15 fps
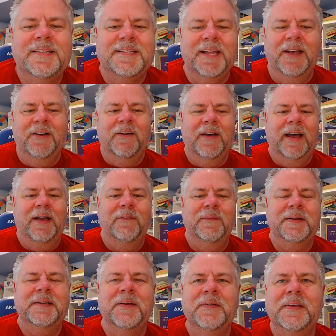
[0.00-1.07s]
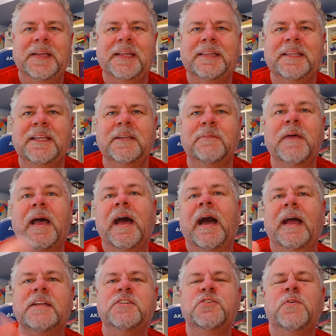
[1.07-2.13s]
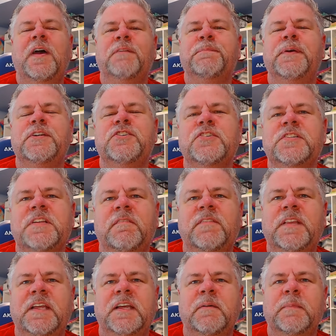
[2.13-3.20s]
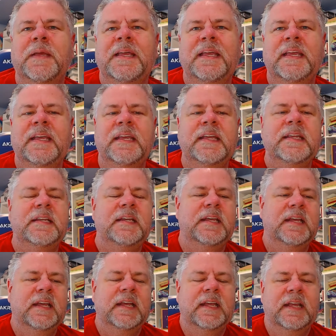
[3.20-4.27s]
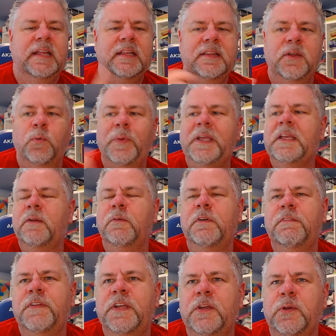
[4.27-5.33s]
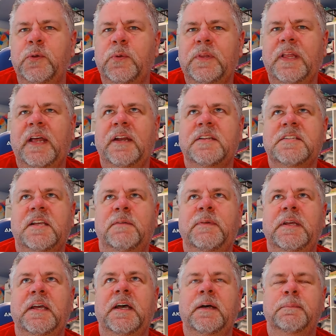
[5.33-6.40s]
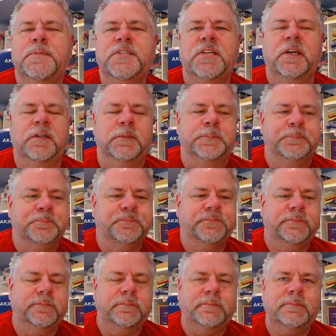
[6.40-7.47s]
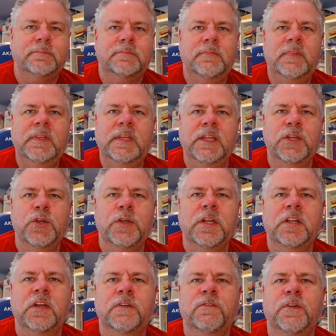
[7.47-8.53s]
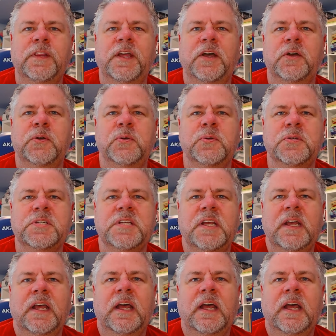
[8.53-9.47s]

So I would go get them. I do have pictures of them in the weekend review that is coming up. So you can look for those.